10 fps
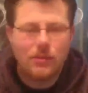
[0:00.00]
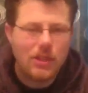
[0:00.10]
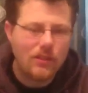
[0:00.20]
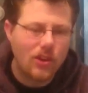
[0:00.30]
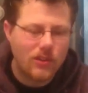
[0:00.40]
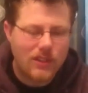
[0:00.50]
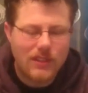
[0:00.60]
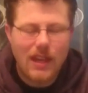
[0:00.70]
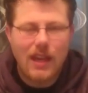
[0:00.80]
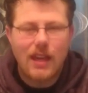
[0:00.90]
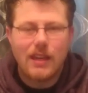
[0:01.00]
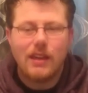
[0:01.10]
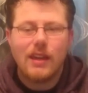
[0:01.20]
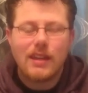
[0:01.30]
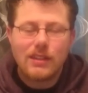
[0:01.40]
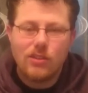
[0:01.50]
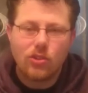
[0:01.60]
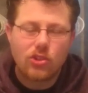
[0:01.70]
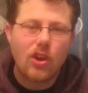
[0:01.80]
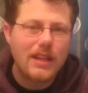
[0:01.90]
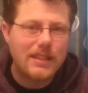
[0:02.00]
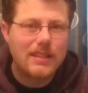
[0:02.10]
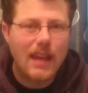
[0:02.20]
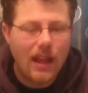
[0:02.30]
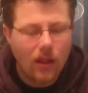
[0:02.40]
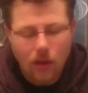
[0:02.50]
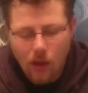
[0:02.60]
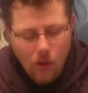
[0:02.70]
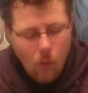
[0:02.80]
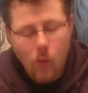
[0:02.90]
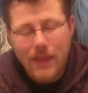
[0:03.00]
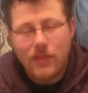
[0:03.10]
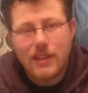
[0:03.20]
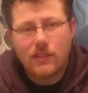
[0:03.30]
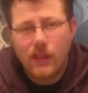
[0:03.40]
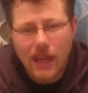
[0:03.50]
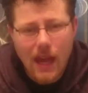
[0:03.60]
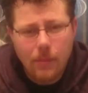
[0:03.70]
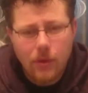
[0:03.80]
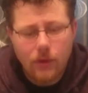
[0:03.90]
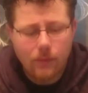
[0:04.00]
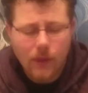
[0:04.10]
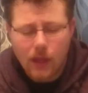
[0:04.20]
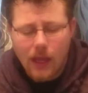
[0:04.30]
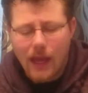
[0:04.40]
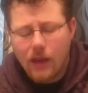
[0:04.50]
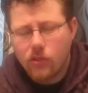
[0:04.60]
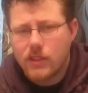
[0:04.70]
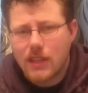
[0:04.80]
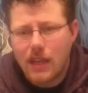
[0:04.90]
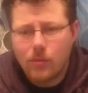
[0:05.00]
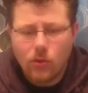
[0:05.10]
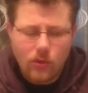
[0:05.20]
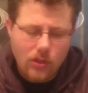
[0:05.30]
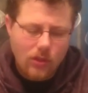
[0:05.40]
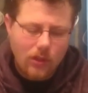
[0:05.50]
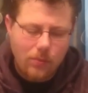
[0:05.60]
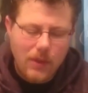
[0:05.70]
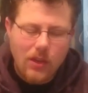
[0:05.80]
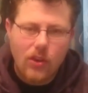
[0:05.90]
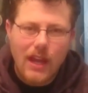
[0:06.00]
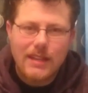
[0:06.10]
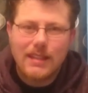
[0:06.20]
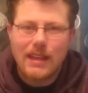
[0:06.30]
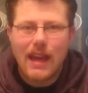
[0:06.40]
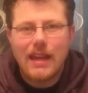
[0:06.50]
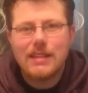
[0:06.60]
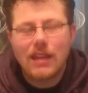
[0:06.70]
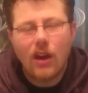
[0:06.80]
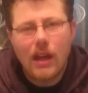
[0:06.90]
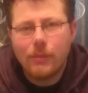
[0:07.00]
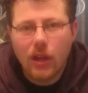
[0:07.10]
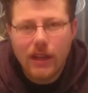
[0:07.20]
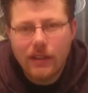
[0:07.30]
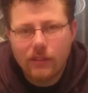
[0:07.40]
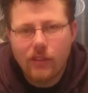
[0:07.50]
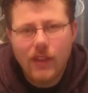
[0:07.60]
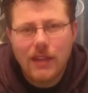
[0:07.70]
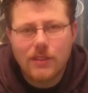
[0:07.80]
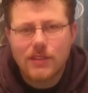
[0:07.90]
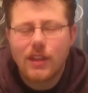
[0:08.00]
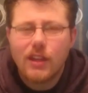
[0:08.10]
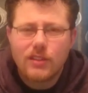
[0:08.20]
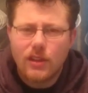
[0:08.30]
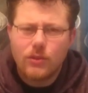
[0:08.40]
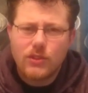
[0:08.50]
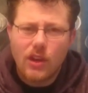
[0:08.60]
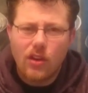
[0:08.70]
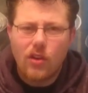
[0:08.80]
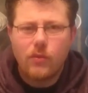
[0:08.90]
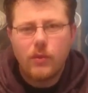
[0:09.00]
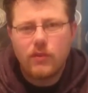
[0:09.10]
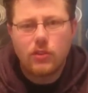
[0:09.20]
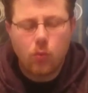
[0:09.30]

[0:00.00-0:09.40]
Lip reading: and you've got to say you're trying to tell when this thing happened. And on the table, you'll be creating a timeline of events. So it'll start off with just